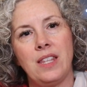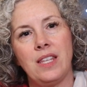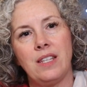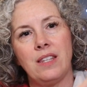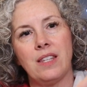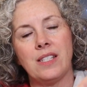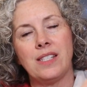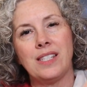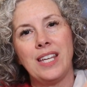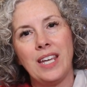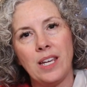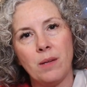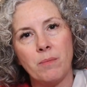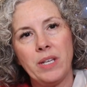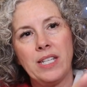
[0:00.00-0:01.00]
the, the
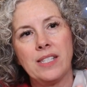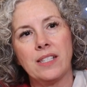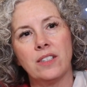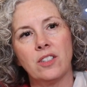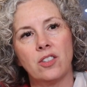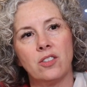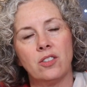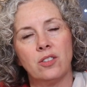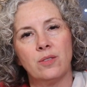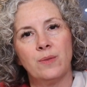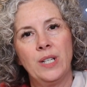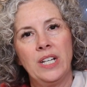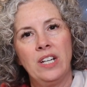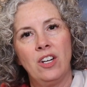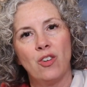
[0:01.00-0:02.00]
seam is a little
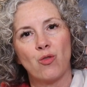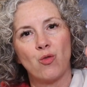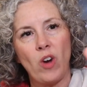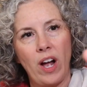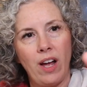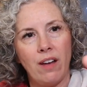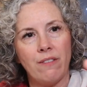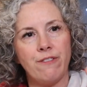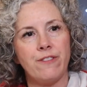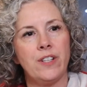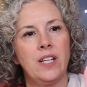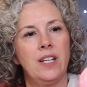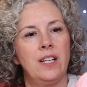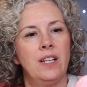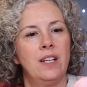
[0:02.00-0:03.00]
rough.
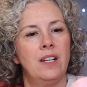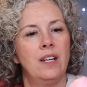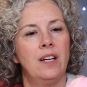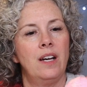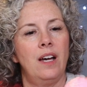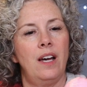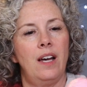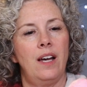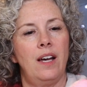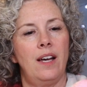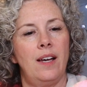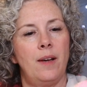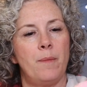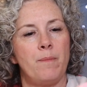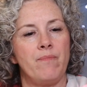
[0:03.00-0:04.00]

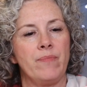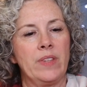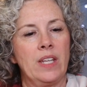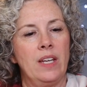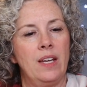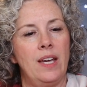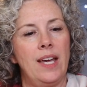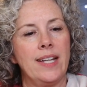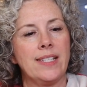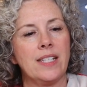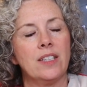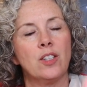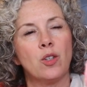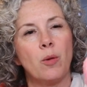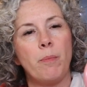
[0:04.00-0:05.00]
Um, it's
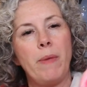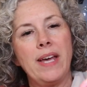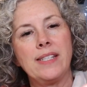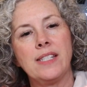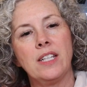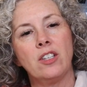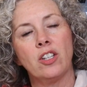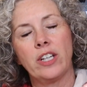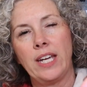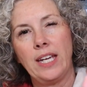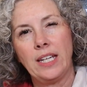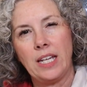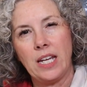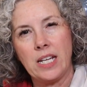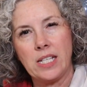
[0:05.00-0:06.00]
a little messy
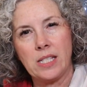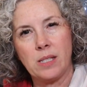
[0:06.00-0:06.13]
looking in